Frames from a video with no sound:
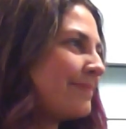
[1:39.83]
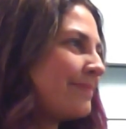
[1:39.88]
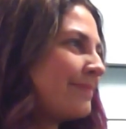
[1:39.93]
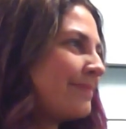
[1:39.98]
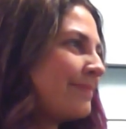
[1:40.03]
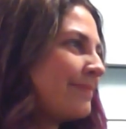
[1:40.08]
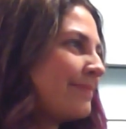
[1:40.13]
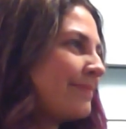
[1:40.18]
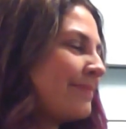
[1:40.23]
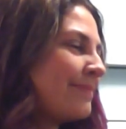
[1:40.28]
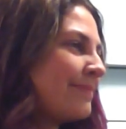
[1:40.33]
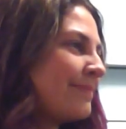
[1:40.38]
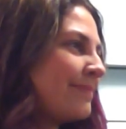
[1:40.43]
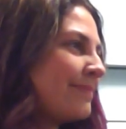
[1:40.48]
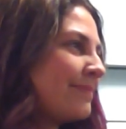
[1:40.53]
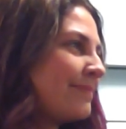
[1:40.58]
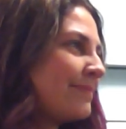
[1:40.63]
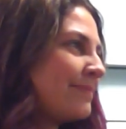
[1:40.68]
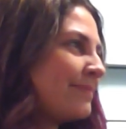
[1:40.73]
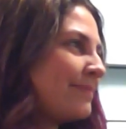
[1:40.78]

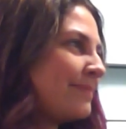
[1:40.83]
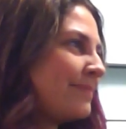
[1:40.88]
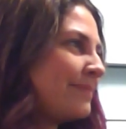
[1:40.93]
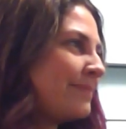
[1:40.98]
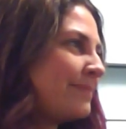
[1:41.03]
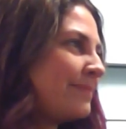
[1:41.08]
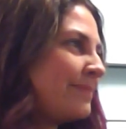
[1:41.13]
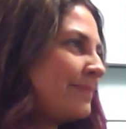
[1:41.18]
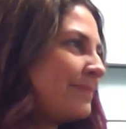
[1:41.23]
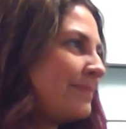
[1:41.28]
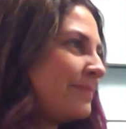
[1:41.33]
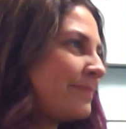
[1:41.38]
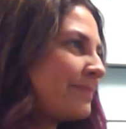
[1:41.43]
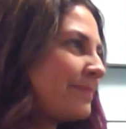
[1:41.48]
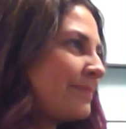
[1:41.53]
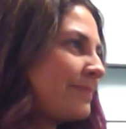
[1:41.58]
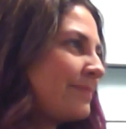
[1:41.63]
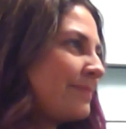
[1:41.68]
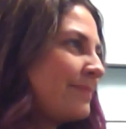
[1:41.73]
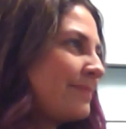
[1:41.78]

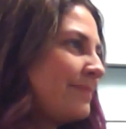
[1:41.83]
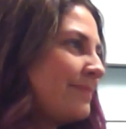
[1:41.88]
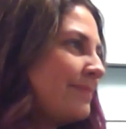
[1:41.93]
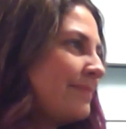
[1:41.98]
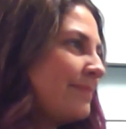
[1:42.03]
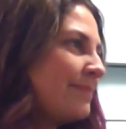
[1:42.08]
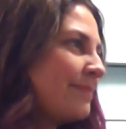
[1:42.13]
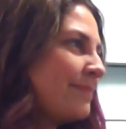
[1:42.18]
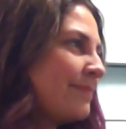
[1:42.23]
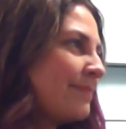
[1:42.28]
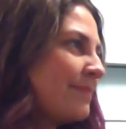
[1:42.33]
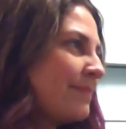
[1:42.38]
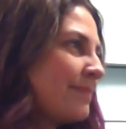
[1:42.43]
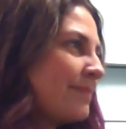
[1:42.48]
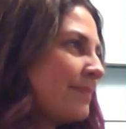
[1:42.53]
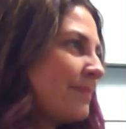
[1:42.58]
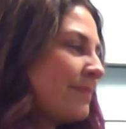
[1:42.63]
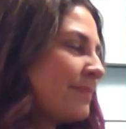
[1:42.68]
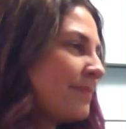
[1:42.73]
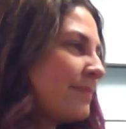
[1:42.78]

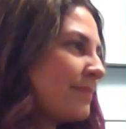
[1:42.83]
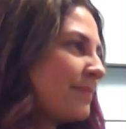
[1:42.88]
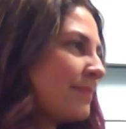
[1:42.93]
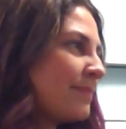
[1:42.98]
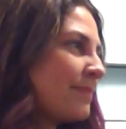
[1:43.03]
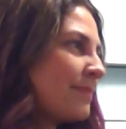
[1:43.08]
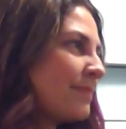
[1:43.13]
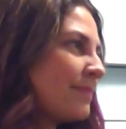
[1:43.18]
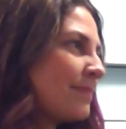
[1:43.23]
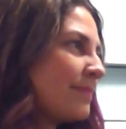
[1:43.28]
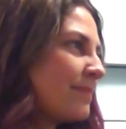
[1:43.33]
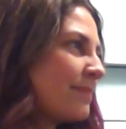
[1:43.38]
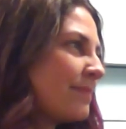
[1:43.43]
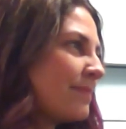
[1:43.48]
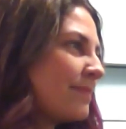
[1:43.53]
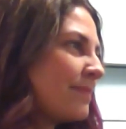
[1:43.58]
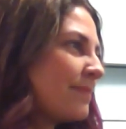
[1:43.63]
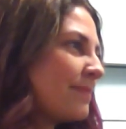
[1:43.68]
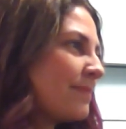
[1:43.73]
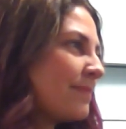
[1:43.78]

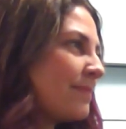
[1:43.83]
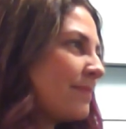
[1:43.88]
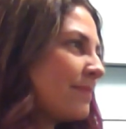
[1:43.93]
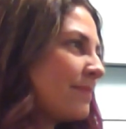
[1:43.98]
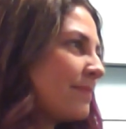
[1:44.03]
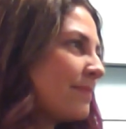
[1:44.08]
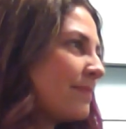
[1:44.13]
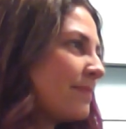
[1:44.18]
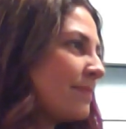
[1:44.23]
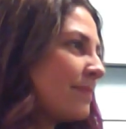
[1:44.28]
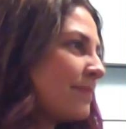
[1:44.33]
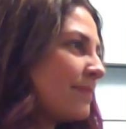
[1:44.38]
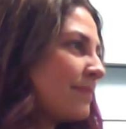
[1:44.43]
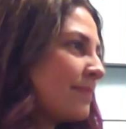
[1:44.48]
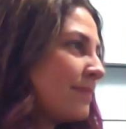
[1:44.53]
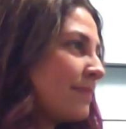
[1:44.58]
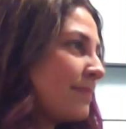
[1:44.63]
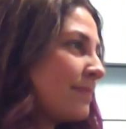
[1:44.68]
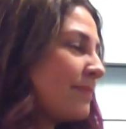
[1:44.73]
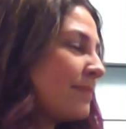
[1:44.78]

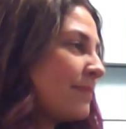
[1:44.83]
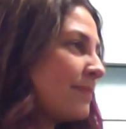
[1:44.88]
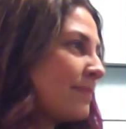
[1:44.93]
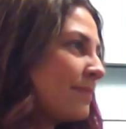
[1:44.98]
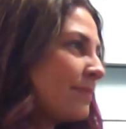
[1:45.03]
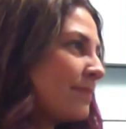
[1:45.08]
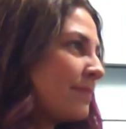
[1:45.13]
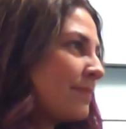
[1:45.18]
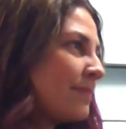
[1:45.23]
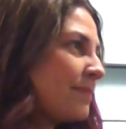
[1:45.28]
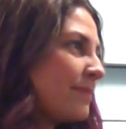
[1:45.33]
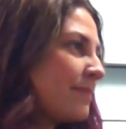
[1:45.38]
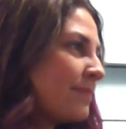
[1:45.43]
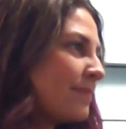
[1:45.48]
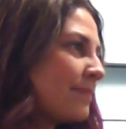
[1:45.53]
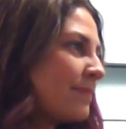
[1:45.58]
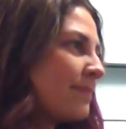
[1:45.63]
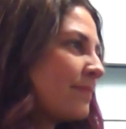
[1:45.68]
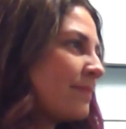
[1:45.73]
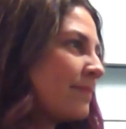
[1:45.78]

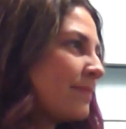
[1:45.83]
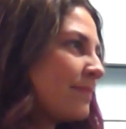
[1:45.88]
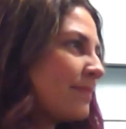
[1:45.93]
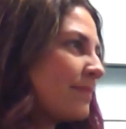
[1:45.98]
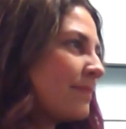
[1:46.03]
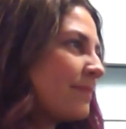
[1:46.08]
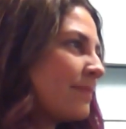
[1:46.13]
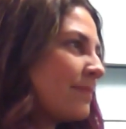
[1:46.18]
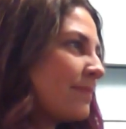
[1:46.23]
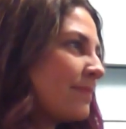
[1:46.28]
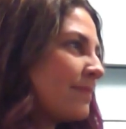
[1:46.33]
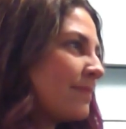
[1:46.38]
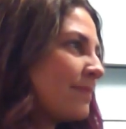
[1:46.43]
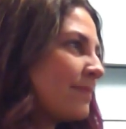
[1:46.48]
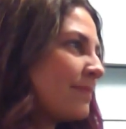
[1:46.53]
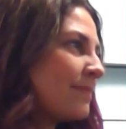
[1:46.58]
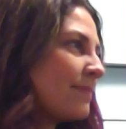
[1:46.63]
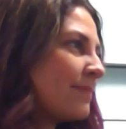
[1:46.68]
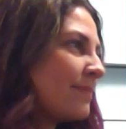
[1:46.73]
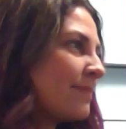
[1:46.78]

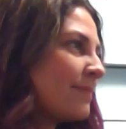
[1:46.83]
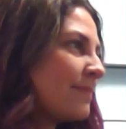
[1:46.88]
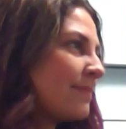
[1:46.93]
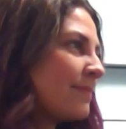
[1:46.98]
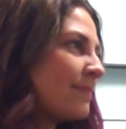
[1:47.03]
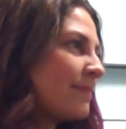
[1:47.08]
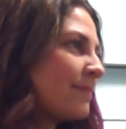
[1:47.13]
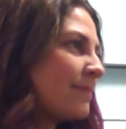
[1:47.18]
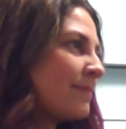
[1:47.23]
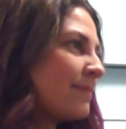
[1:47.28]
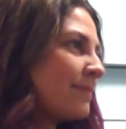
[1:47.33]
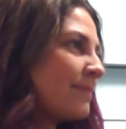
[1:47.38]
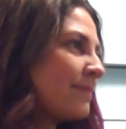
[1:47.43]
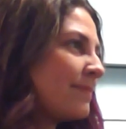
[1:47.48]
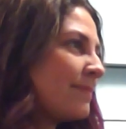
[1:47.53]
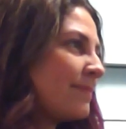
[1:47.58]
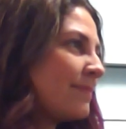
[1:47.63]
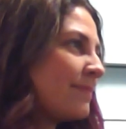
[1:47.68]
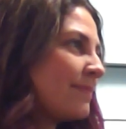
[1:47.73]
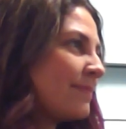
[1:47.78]
This person isn't speaking.